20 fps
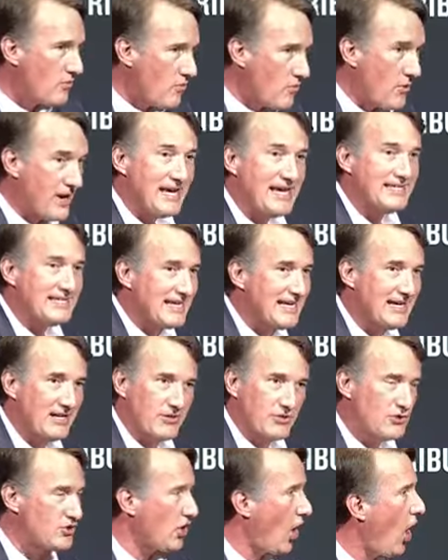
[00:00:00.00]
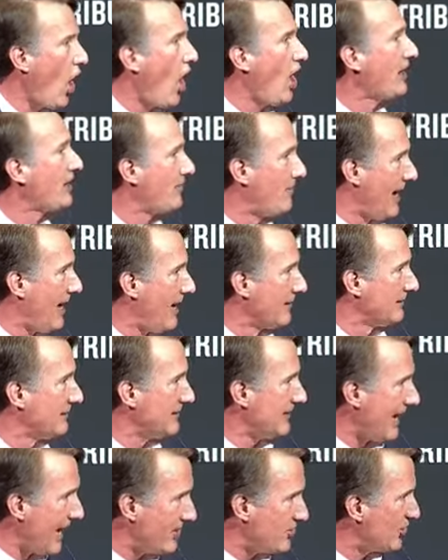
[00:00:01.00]
we did talk about
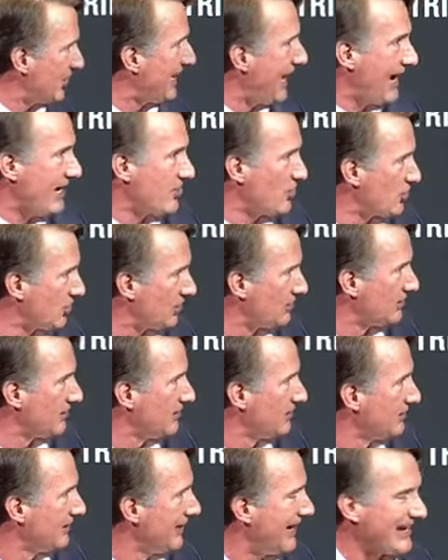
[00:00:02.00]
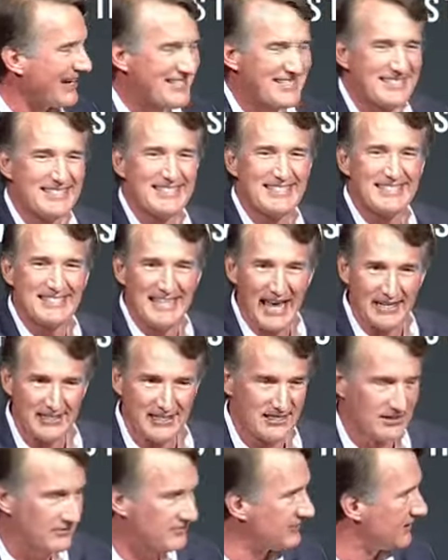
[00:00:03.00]
education
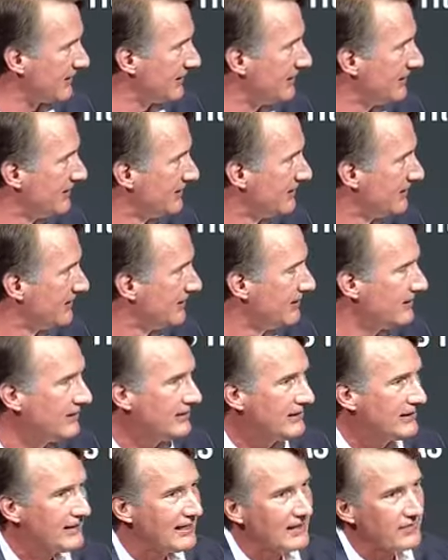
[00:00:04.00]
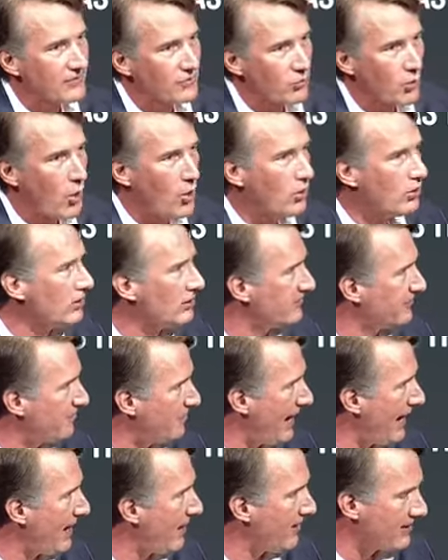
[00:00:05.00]
extensively and the role of
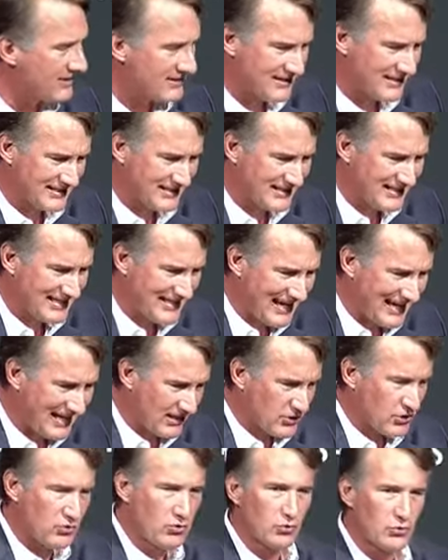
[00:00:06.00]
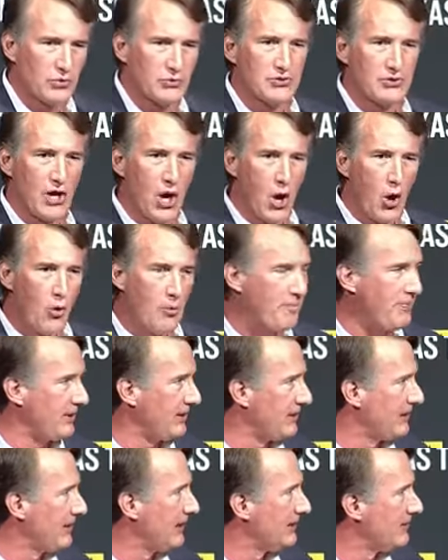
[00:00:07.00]
parents and getting schools
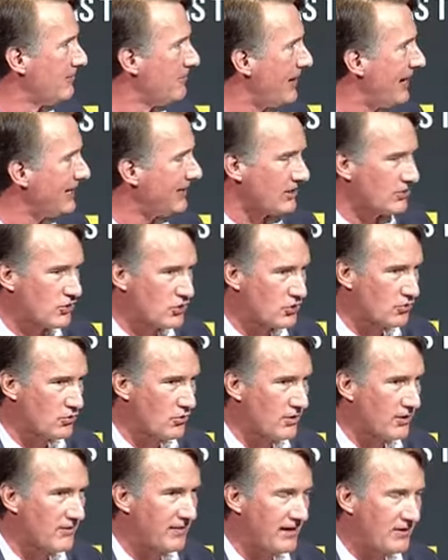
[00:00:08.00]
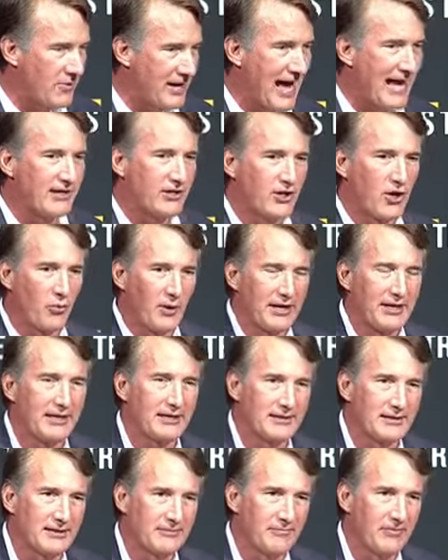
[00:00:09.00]
open and making sure that we had
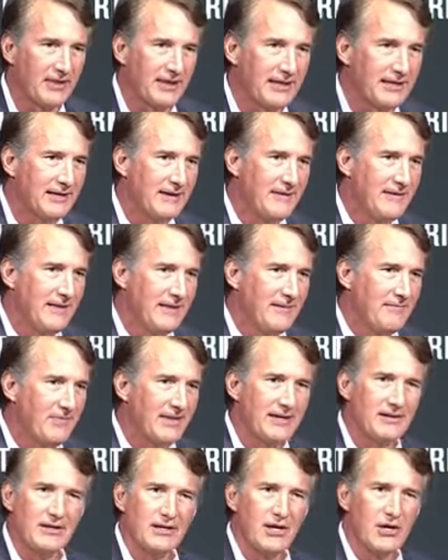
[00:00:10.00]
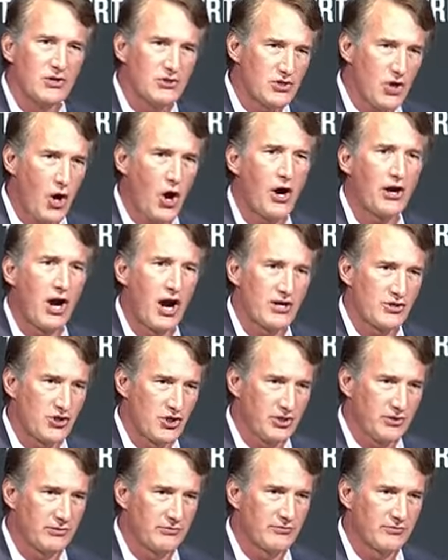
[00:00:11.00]
curriculum that taught our
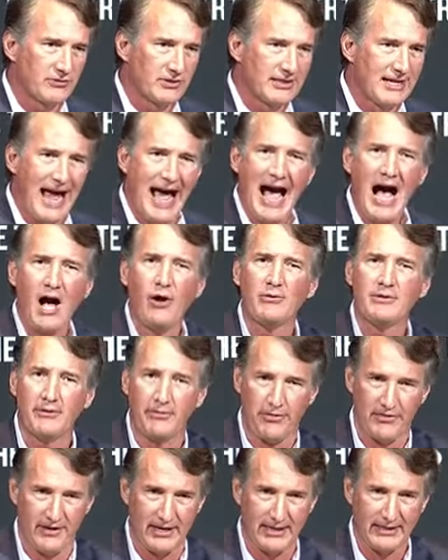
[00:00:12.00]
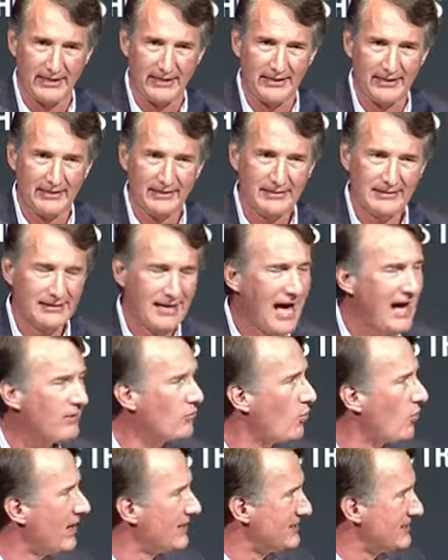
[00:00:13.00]
children how to think, not
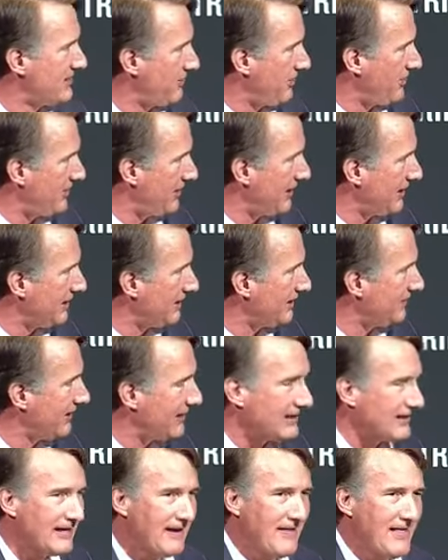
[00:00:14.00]
what to think, that